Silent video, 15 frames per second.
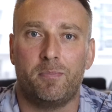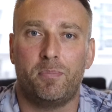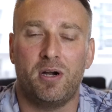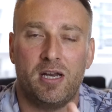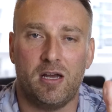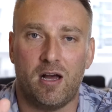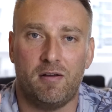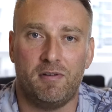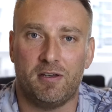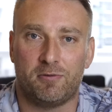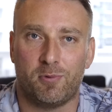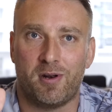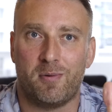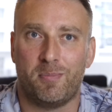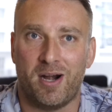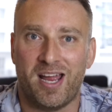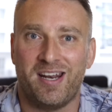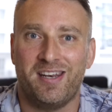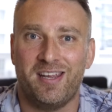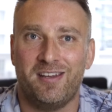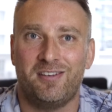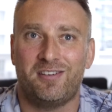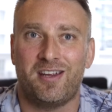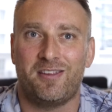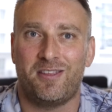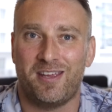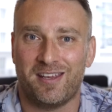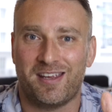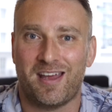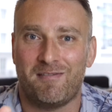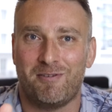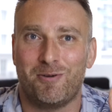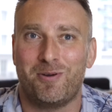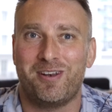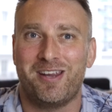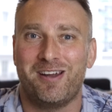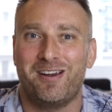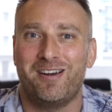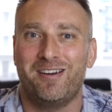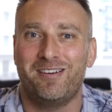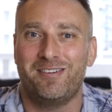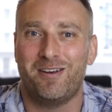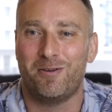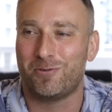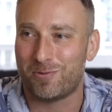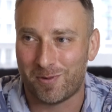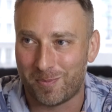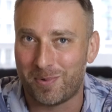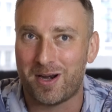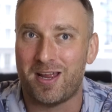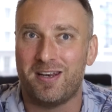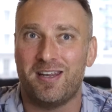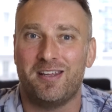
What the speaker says: pretty obvious what a brand is. I think everyone here knows what a brand